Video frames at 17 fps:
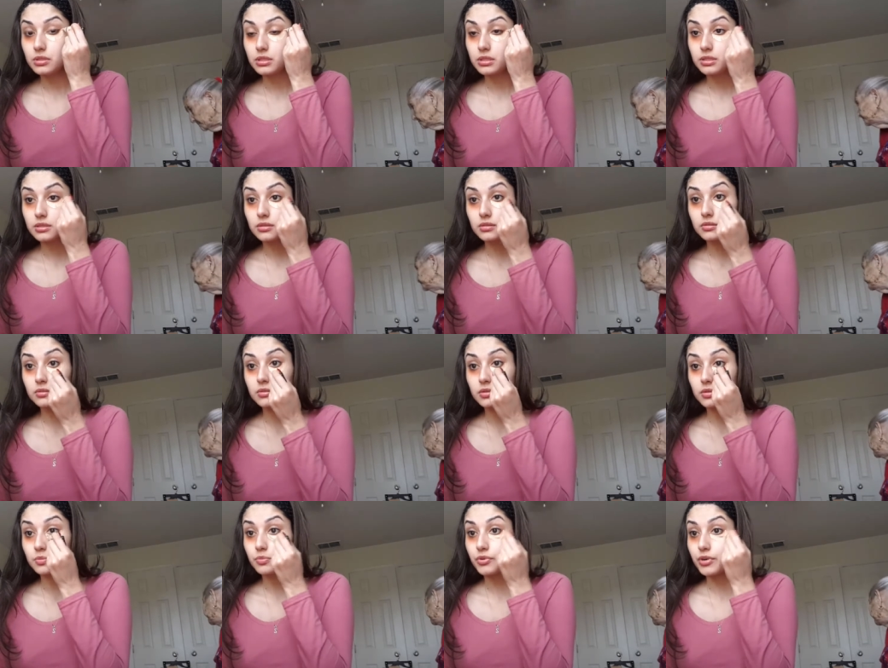just
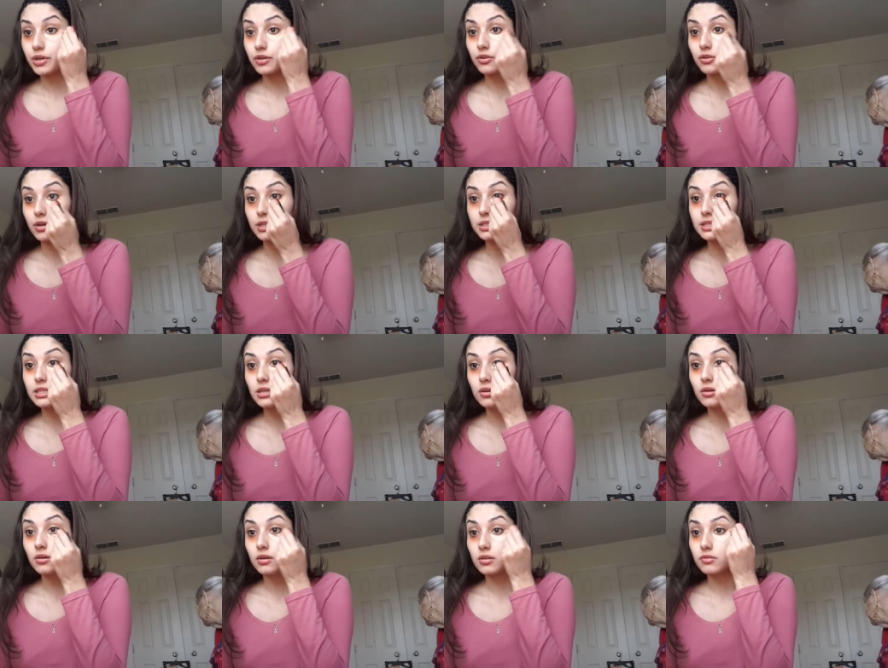spread crazy
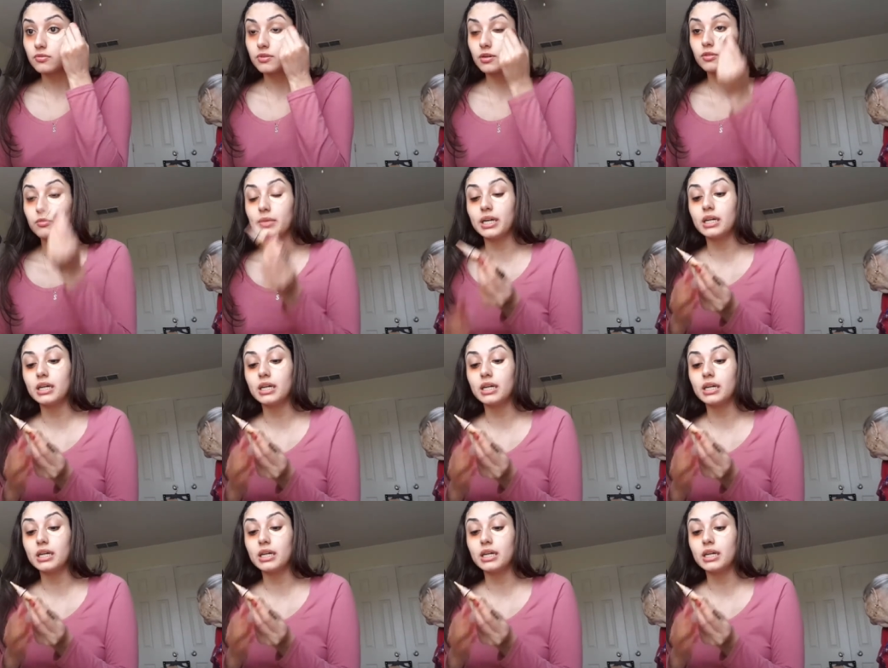all around my